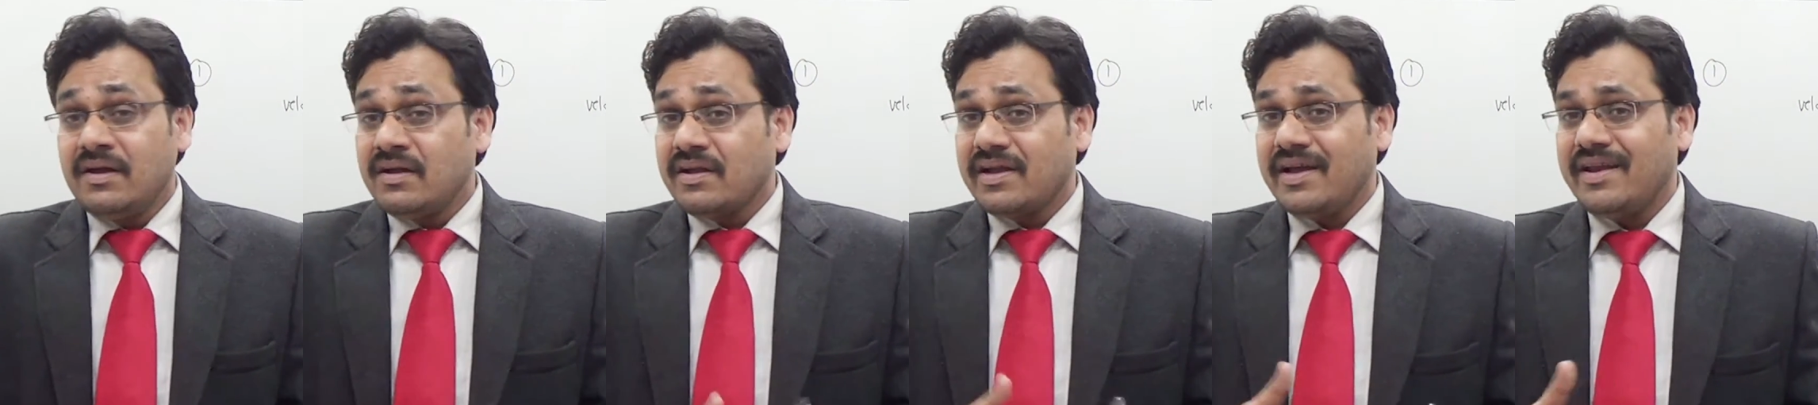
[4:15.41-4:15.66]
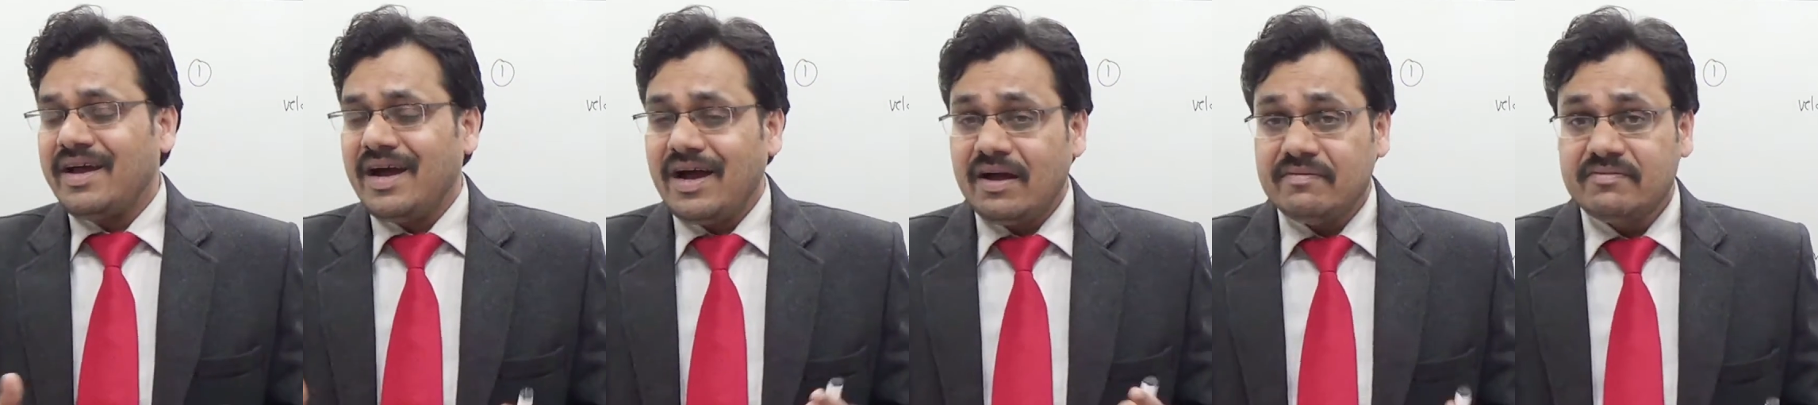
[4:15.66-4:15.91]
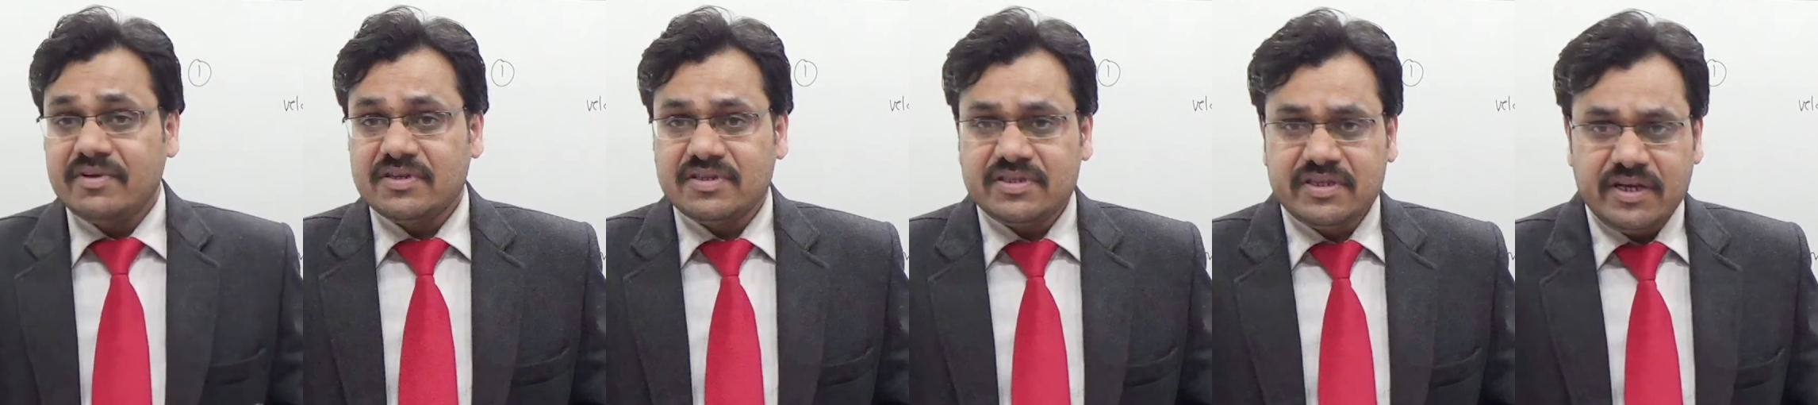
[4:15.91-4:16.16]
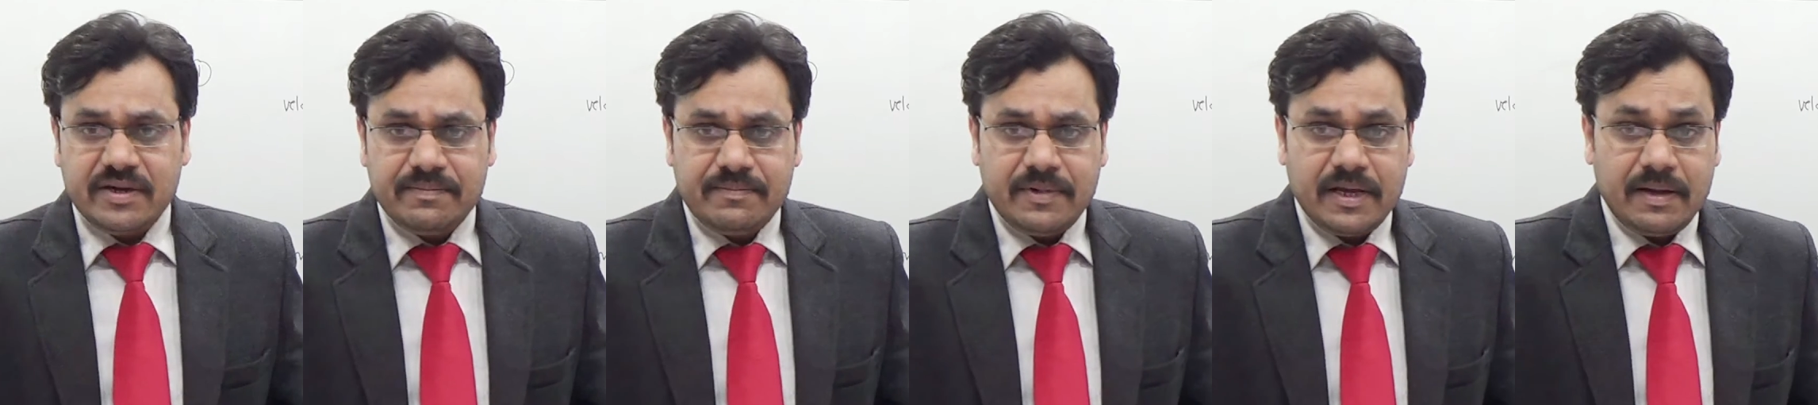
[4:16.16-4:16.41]
can have the
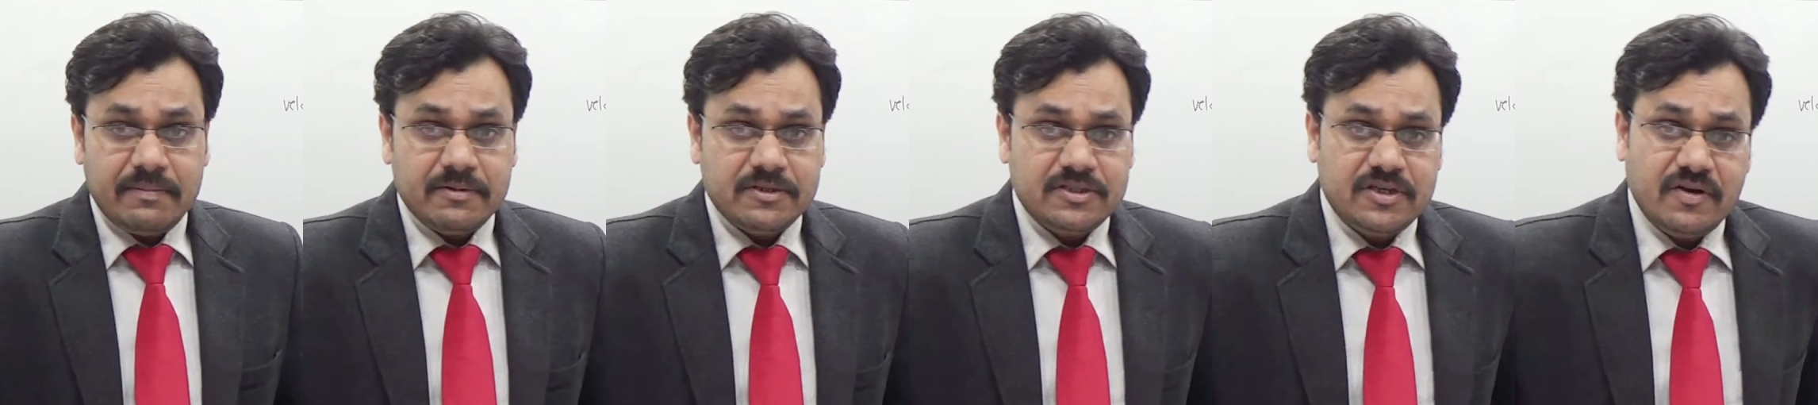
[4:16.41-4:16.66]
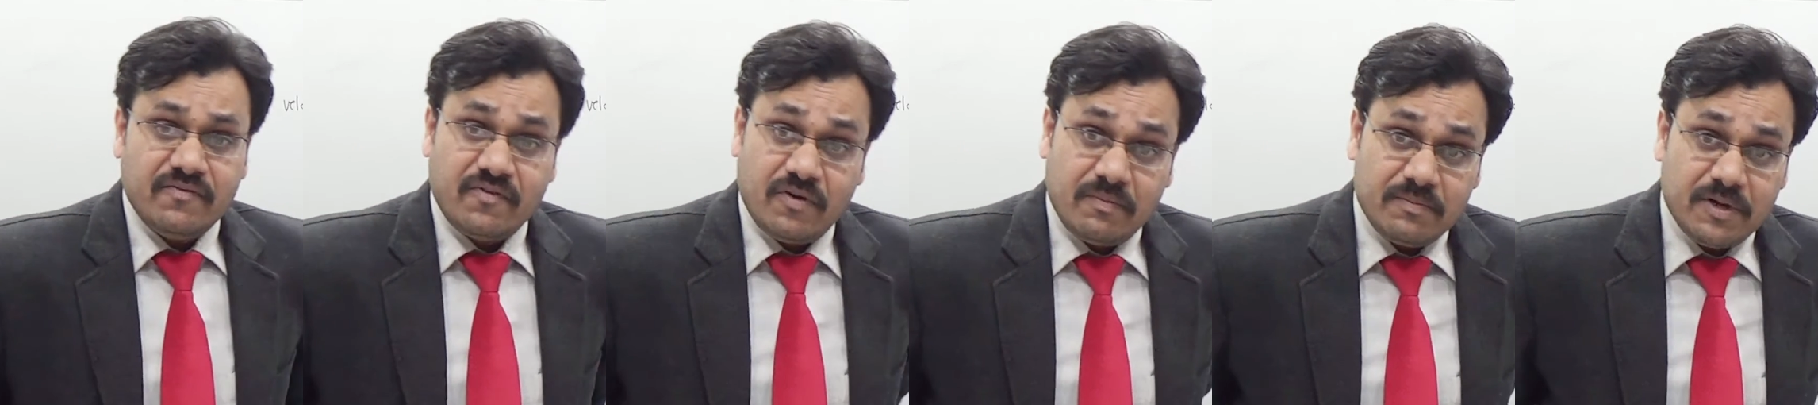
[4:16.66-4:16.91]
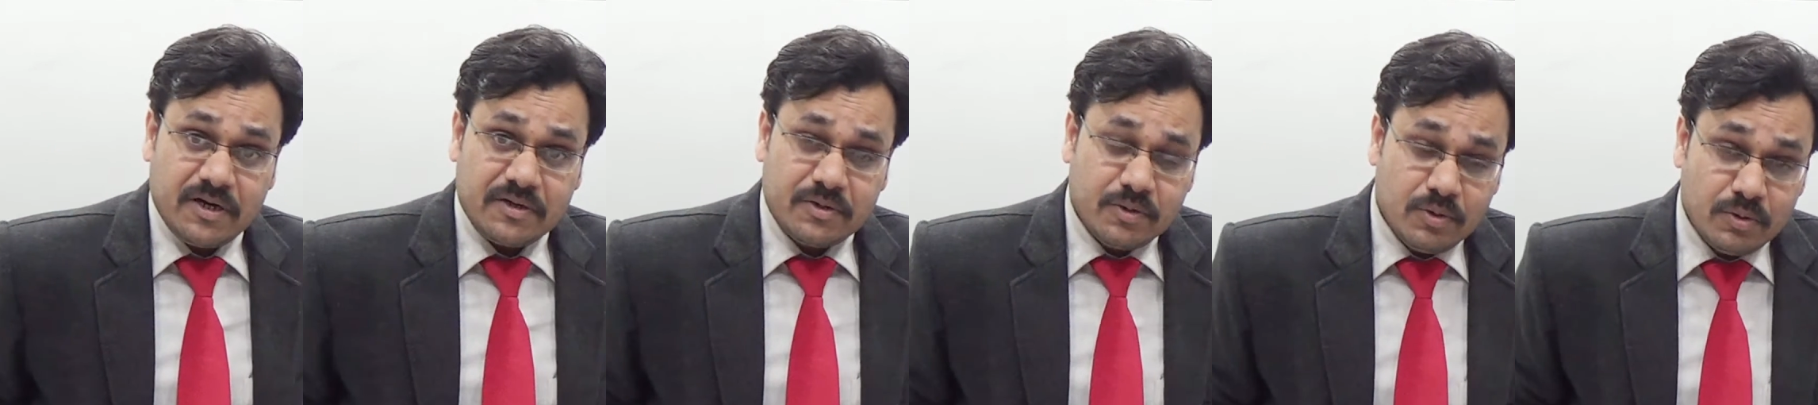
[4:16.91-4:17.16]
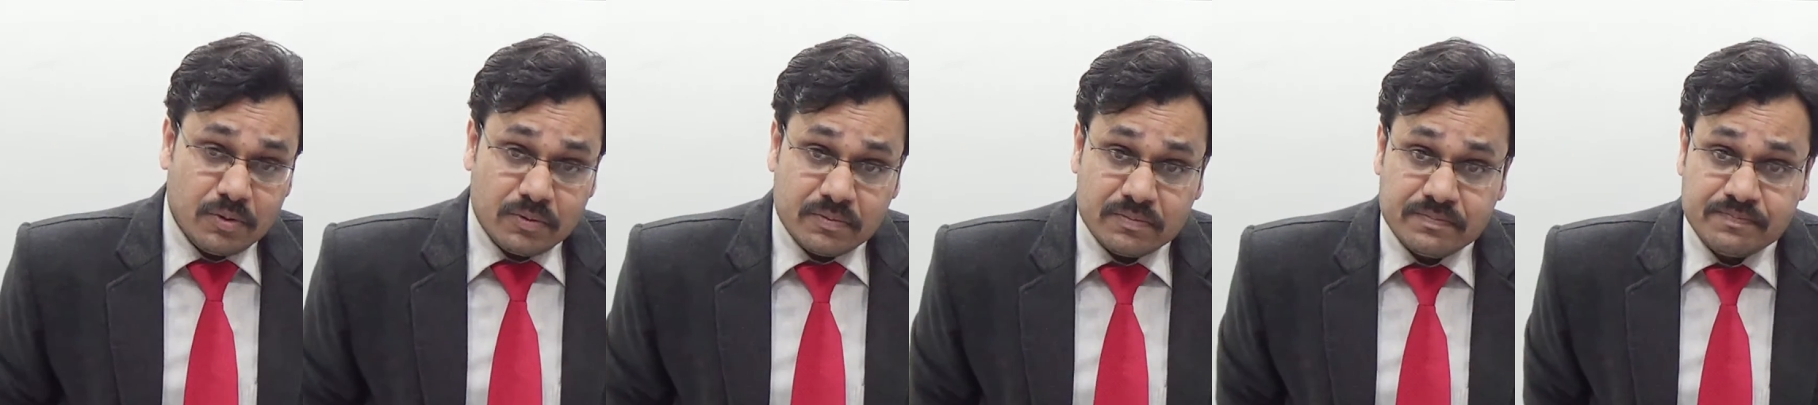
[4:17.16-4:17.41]
same dimension formula
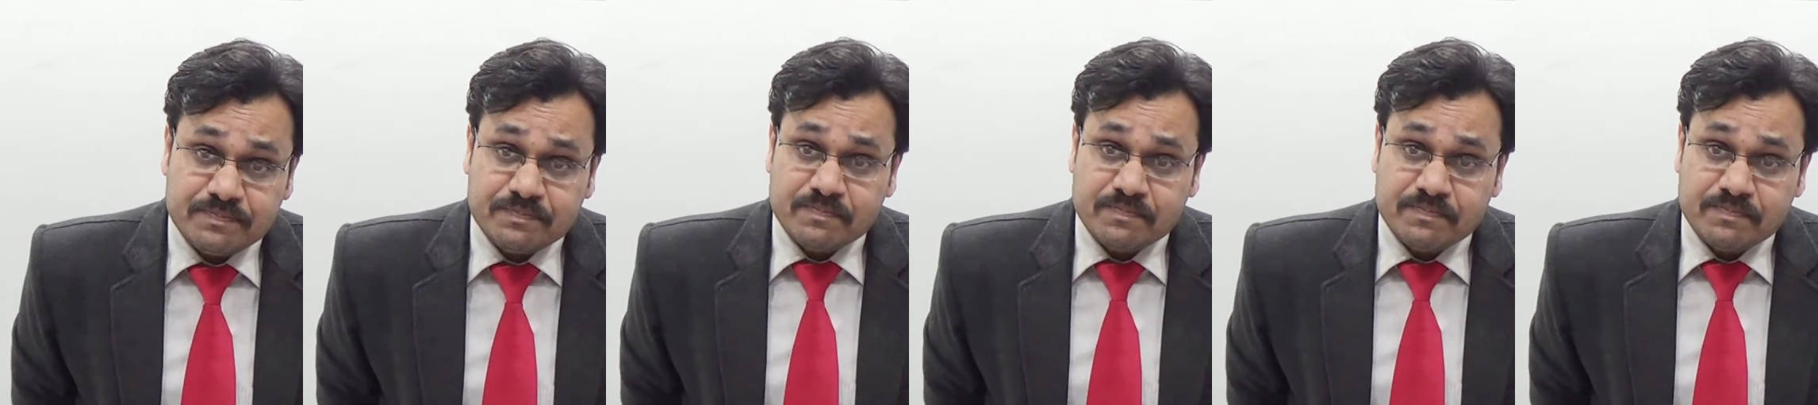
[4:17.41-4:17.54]
too.